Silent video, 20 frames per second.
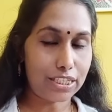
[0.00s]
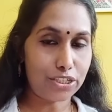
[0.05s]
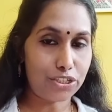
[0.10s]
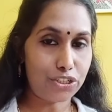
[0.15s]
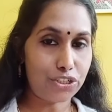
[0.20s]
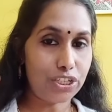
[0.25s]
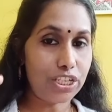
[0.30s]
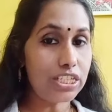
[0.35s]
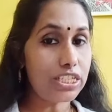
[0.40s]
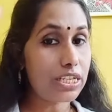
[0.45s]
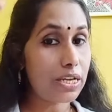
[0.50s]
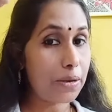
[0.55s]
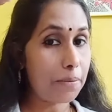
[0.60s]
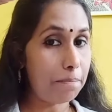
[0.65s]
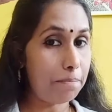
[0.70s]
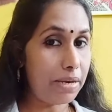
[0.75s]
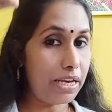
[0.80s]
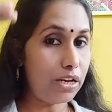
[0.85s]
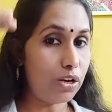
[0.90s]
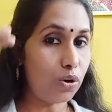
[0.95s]
sheet
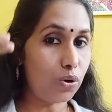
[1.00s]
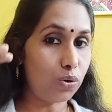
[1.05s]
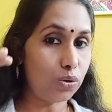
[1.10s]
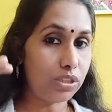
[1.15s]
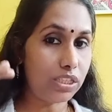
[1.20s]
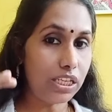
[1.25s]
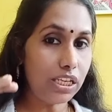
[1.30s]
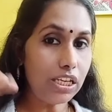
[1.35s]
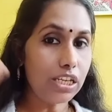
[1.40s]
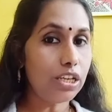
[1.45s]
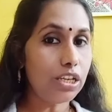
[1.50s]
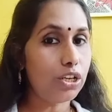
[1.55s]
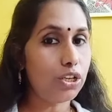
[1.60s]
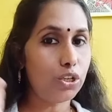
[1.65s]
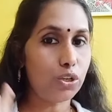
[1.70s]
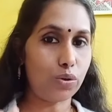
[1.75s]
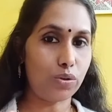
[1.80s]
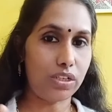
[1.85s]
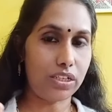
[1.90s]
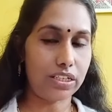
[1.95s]
below the
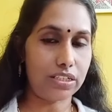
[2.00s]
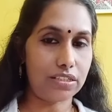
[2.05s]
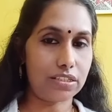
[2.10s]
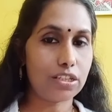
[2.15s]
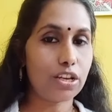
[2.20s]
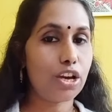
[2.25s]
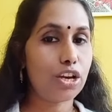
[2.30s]
notice.